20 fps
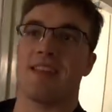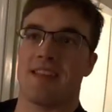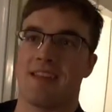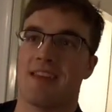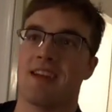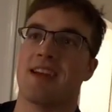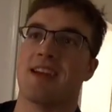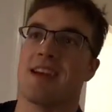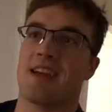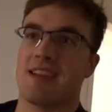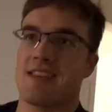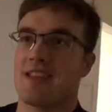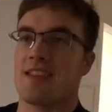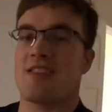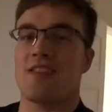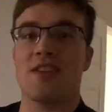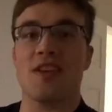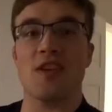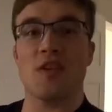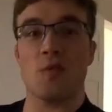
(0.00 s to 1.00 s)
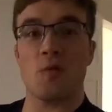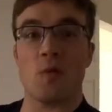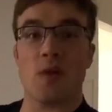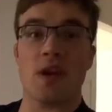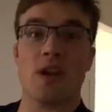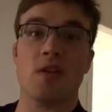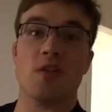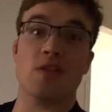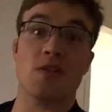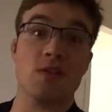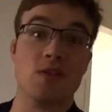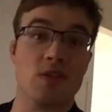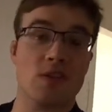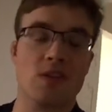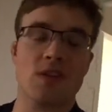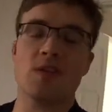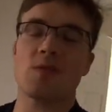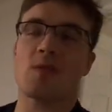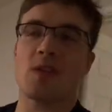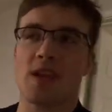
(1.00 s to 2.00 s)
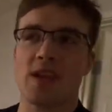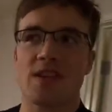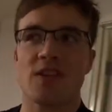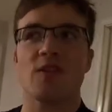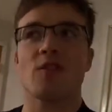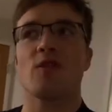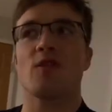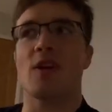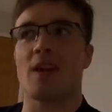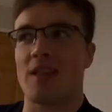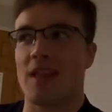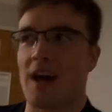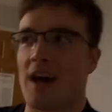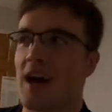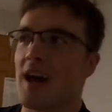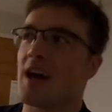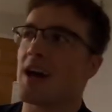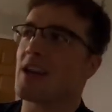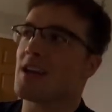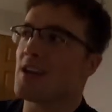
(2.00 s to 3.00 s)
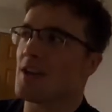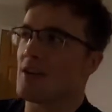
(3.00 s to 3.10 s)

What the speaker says: yeah, they say you win or you learn. Well, I do a lot of